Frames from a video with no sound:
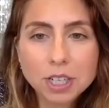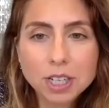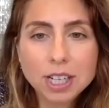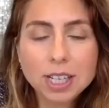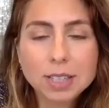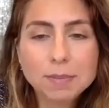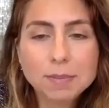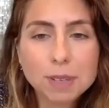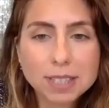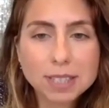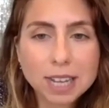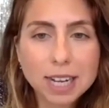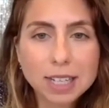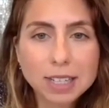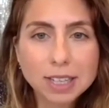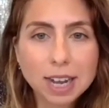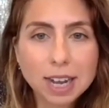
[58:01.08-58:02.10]
is,
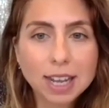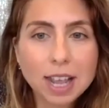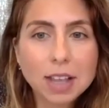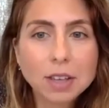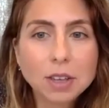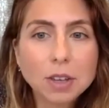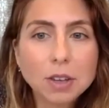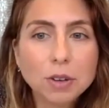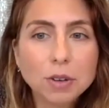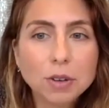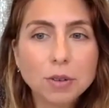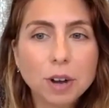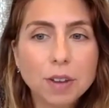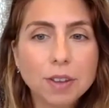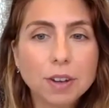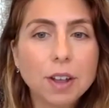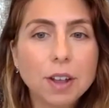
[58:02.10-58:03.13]
besides IAQ,
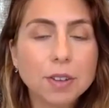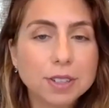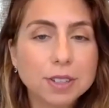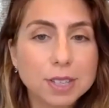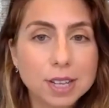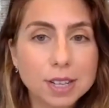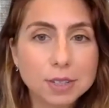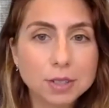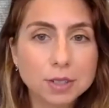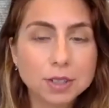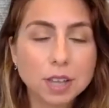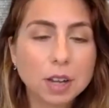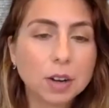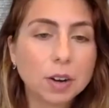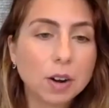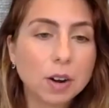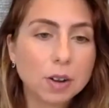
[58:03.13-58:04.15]
are there other sensors that
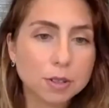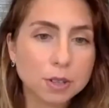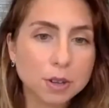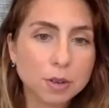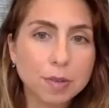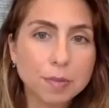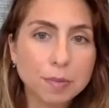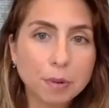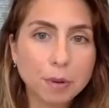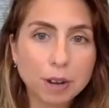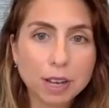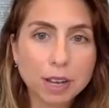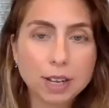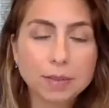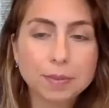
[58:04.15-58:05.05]
are also important?